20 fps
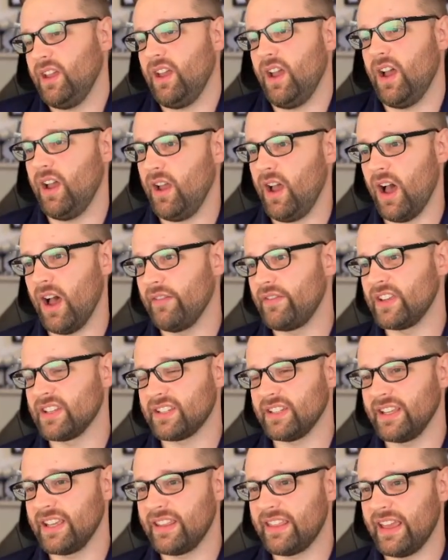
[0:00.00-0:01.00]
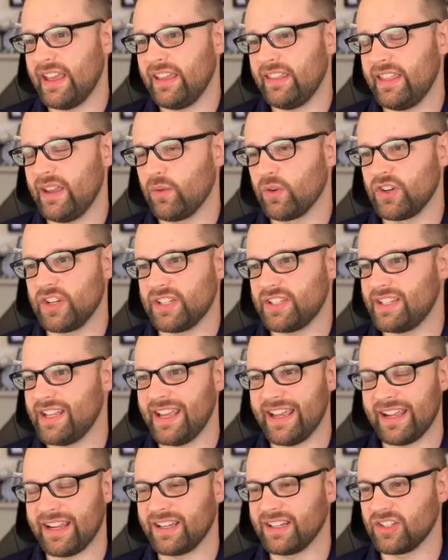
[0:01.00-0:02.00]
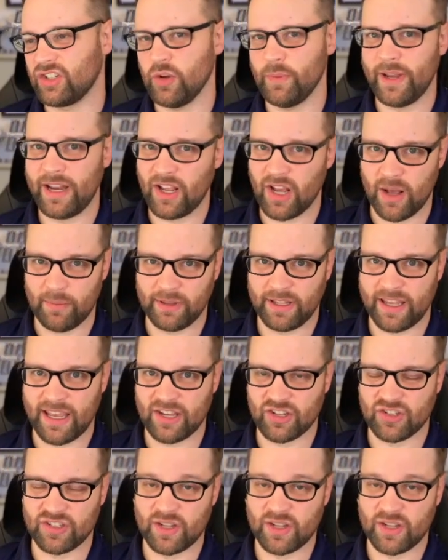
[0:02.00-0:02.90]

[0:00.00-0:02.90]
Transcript: obviously they were just seeing too many complications.